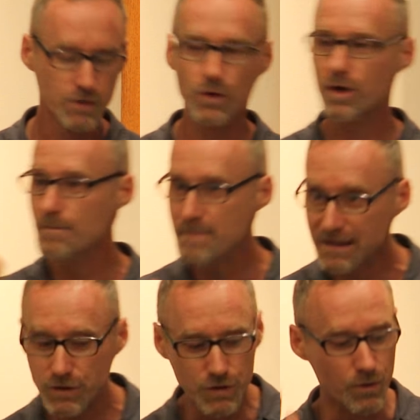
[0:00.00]
So
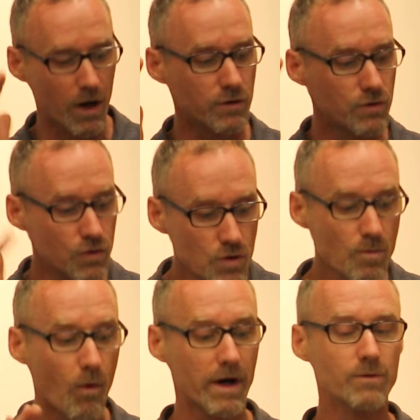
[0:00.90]
commit to a
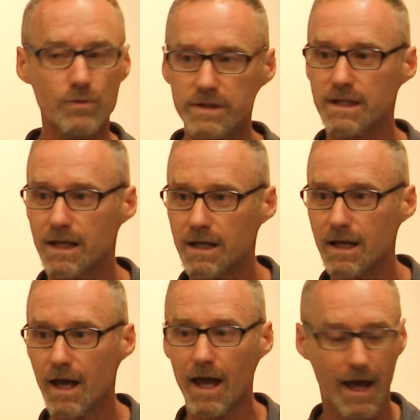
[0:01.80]
new morning
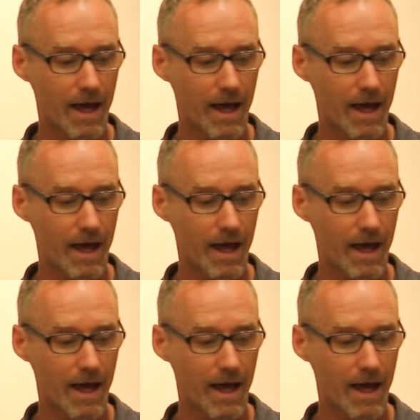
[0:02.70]
routine,